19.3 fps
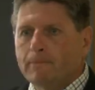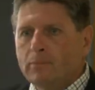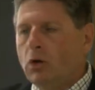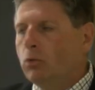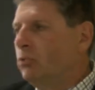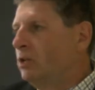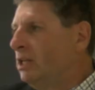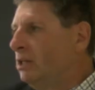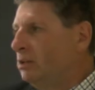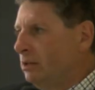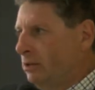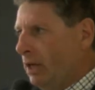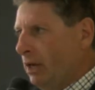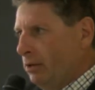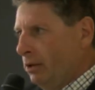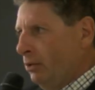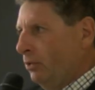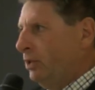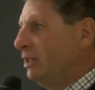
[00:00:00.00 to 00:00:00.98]
You know, these,
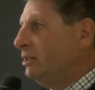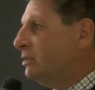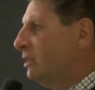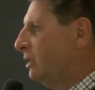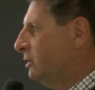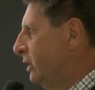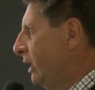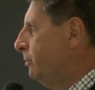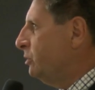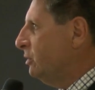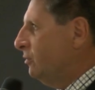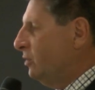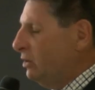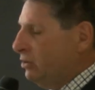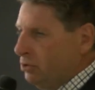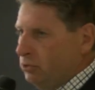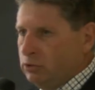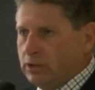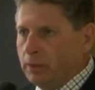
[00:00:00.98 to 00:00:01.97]
you know, these are the types of
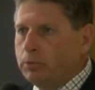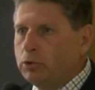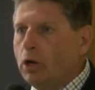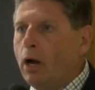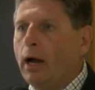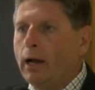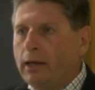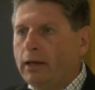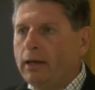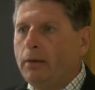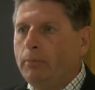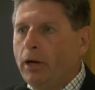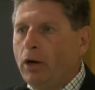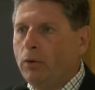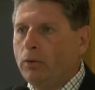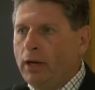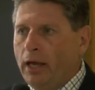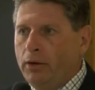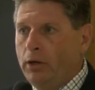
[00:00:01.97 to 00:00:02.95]
issues I'm talking about.